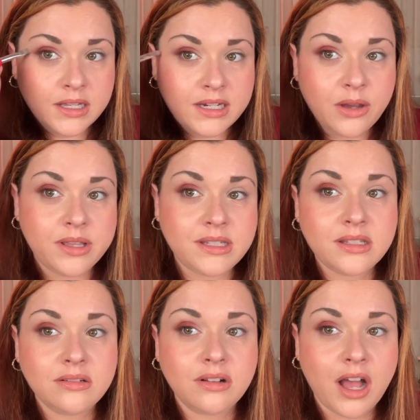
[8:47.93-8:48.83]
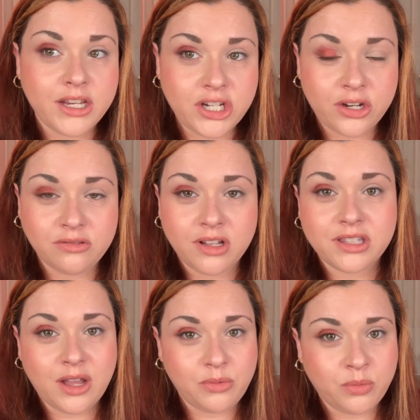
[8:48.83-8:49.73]
Now, is this an eyeshadow look
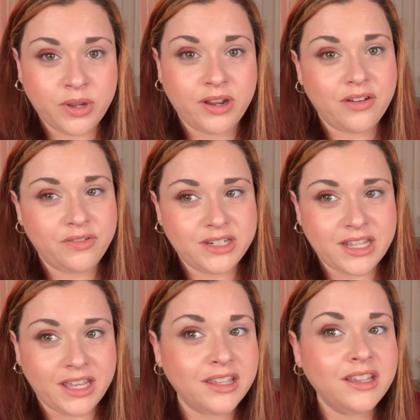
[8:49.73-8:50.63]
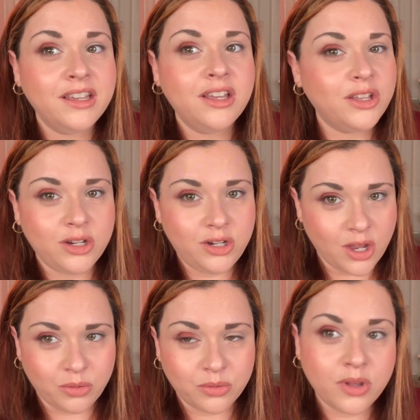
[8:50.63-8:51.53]
that I would wear every day?
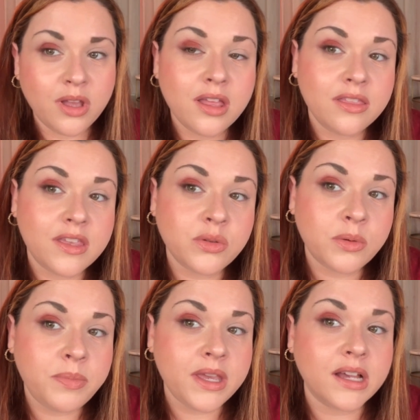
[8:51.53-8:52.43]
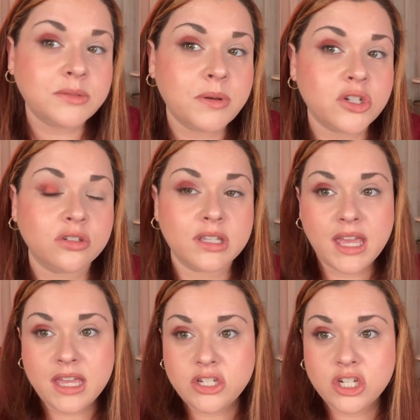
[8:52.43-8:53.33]
No. This would be a special
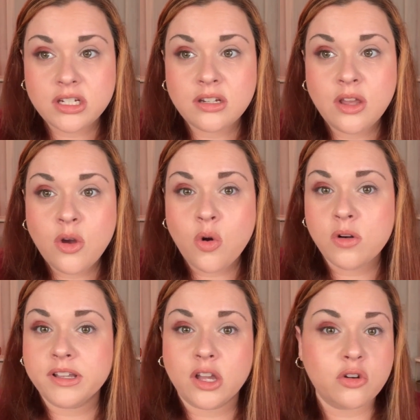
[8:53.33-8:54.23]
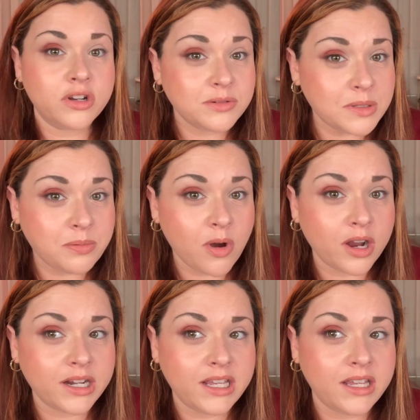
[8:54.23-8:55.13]
occasion or like a Christmas
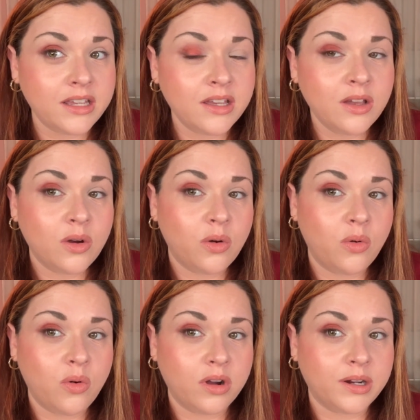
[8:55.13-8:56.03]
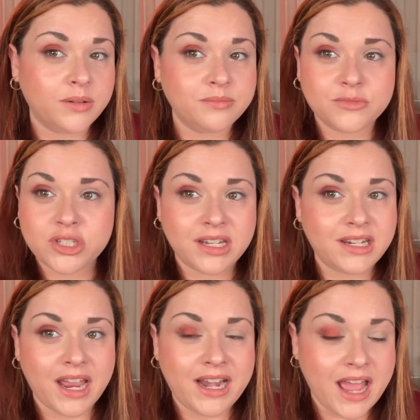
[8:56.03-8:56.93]
party or just a
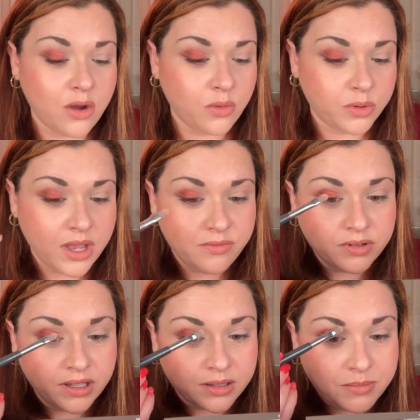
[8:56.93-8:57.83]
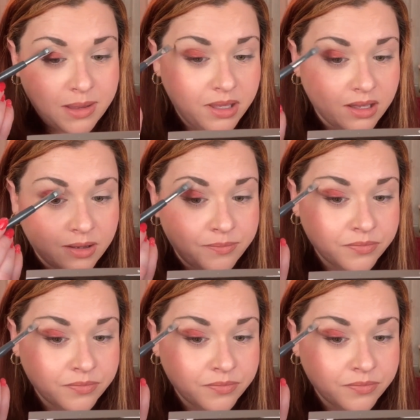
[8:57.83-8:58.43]
night out where you have like maybe a